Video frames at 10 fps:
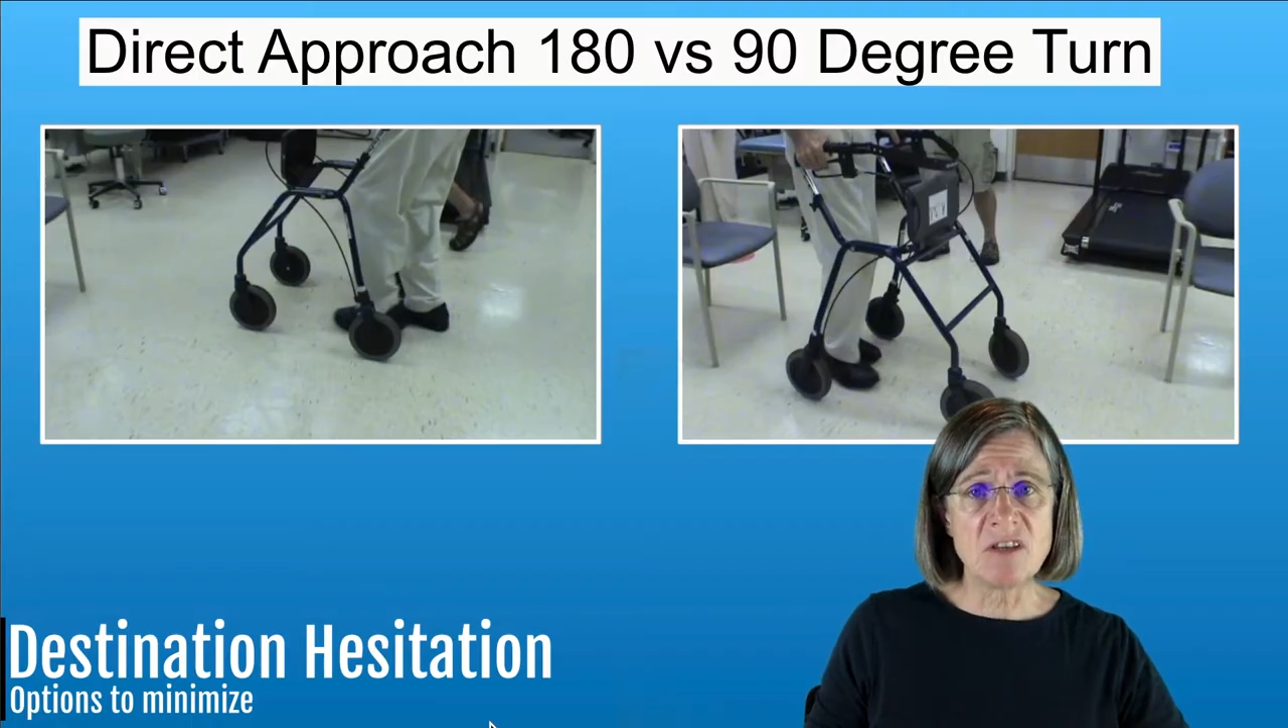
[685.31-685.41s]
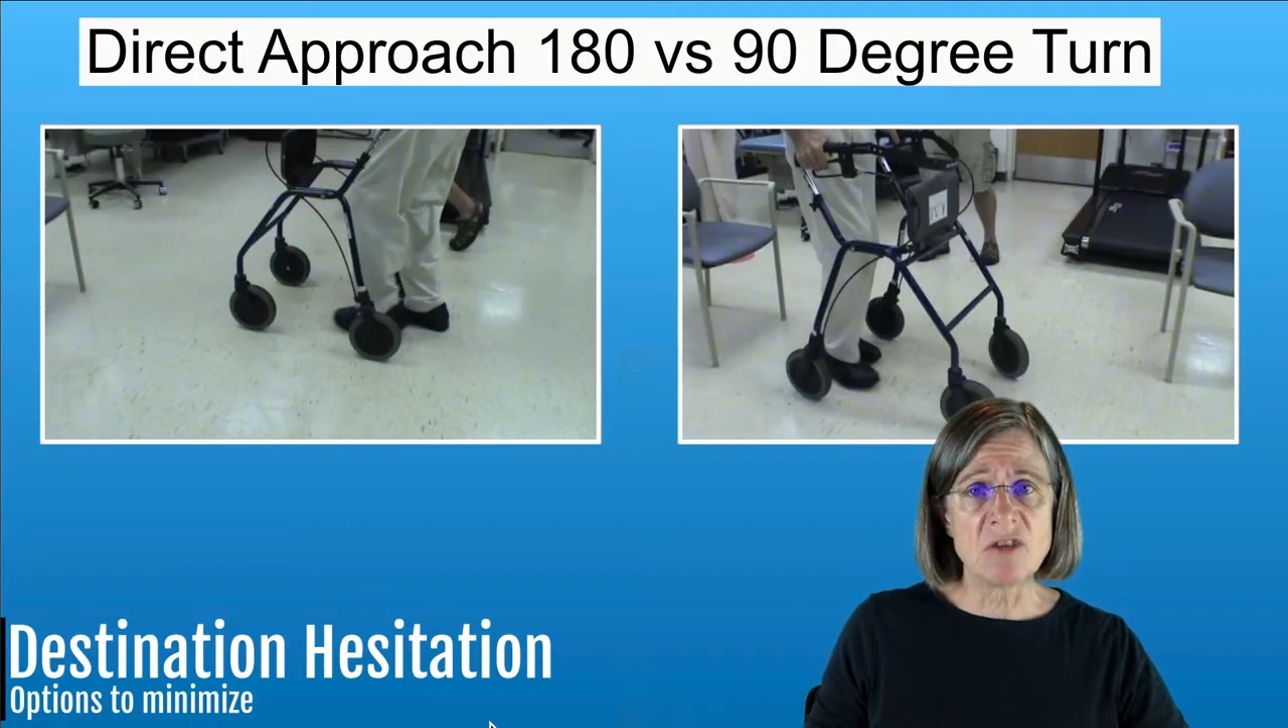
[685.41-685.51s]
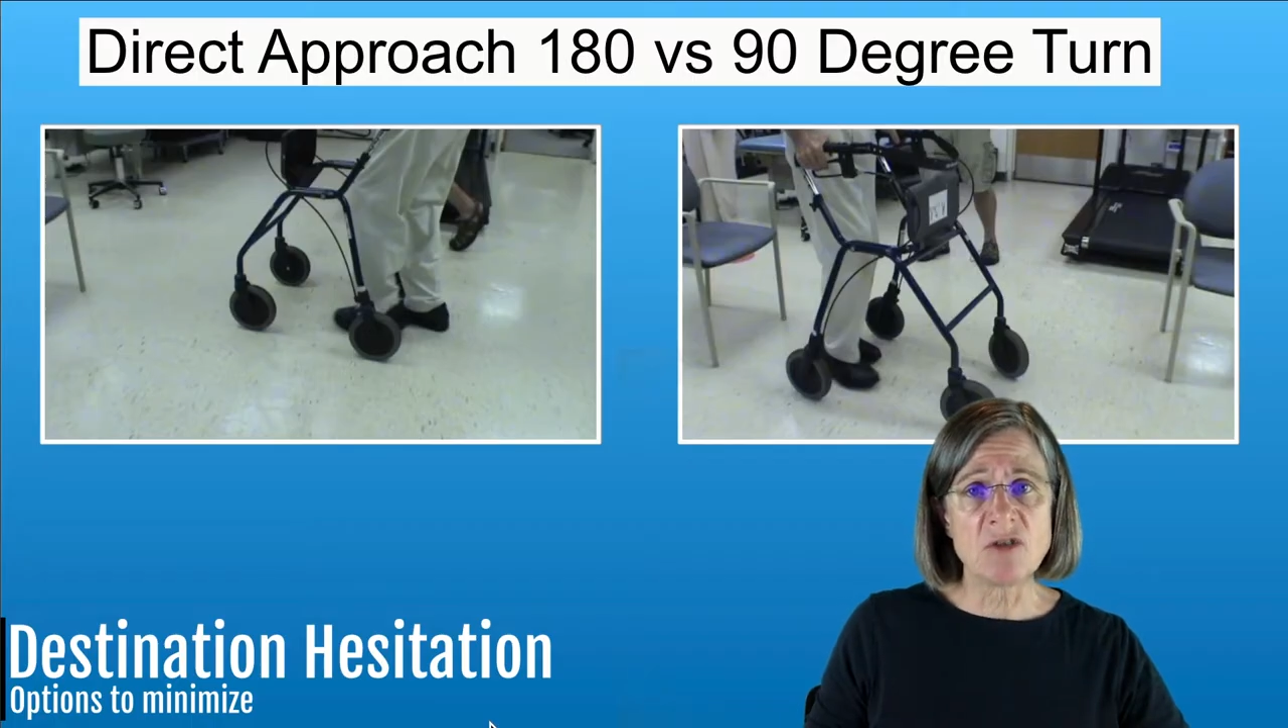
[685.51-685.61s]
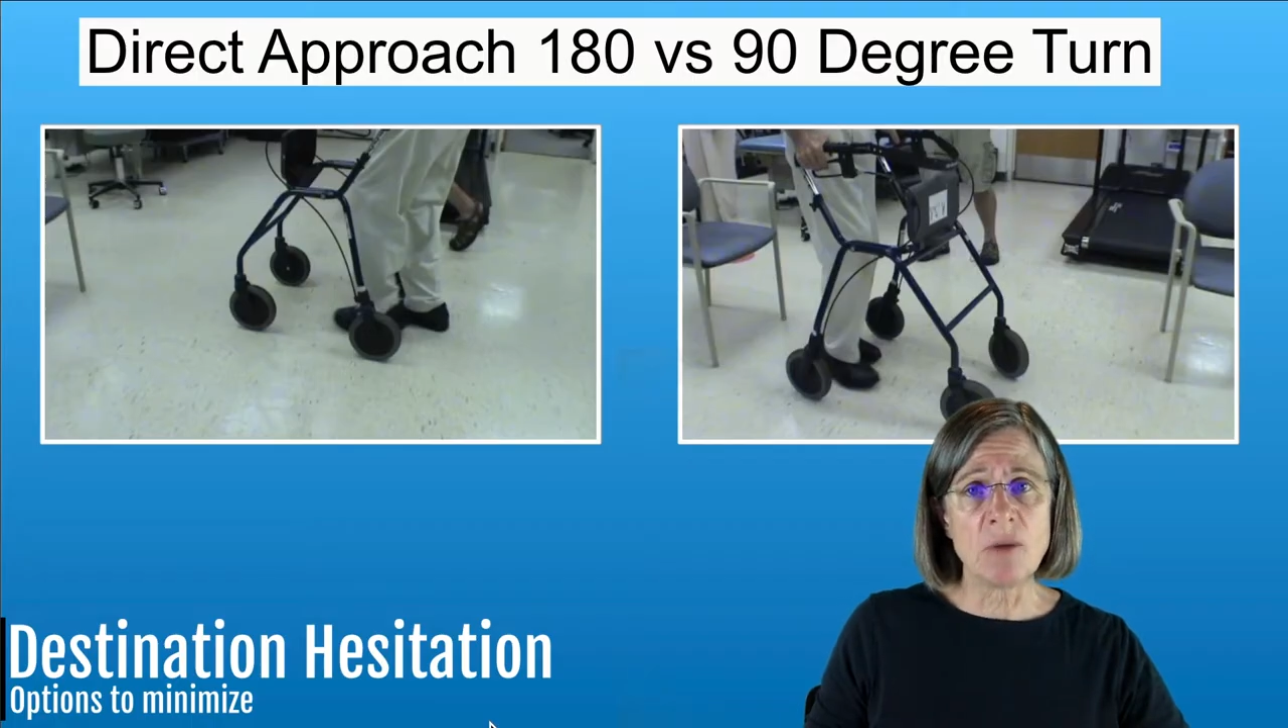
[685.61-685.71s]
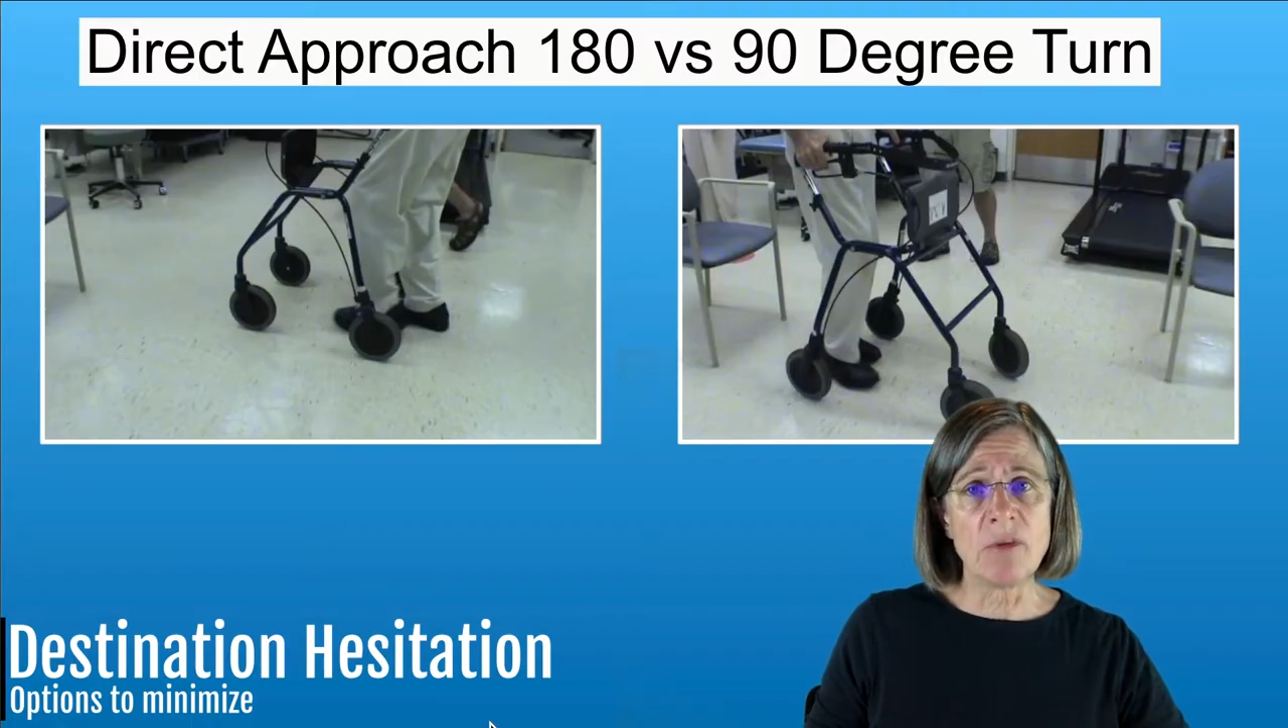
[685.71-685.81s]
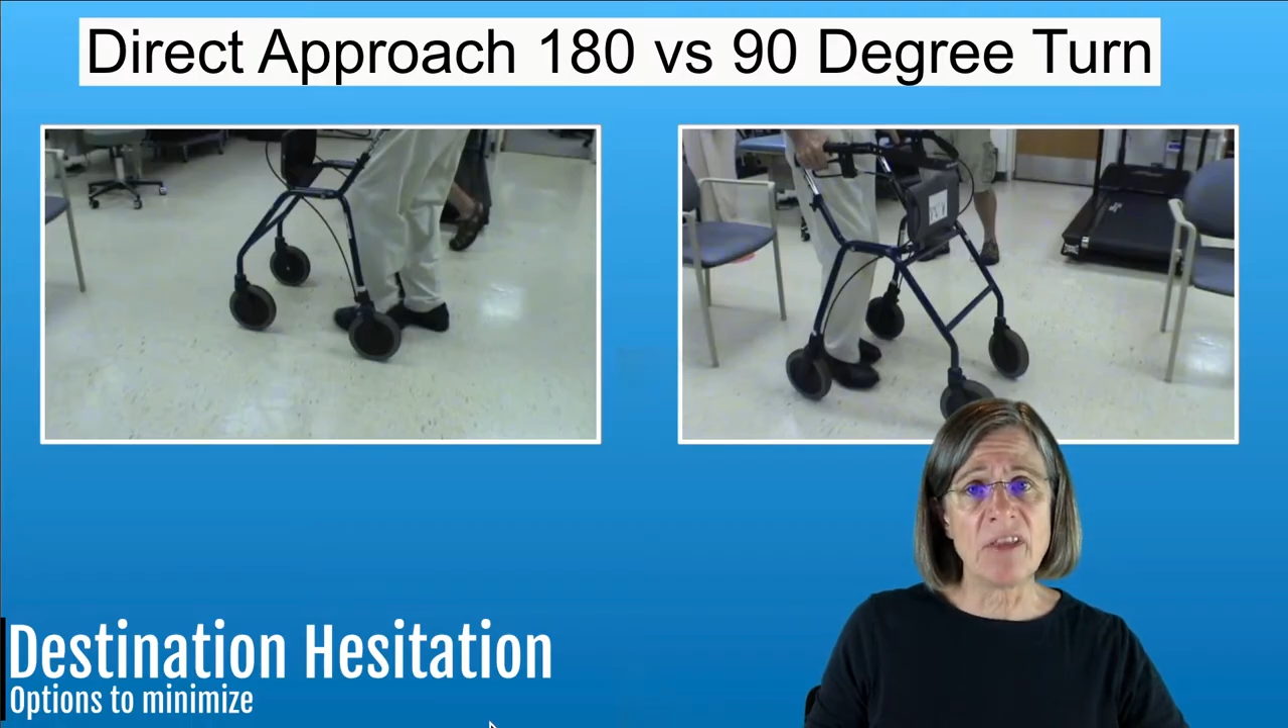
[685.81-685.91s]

the trouble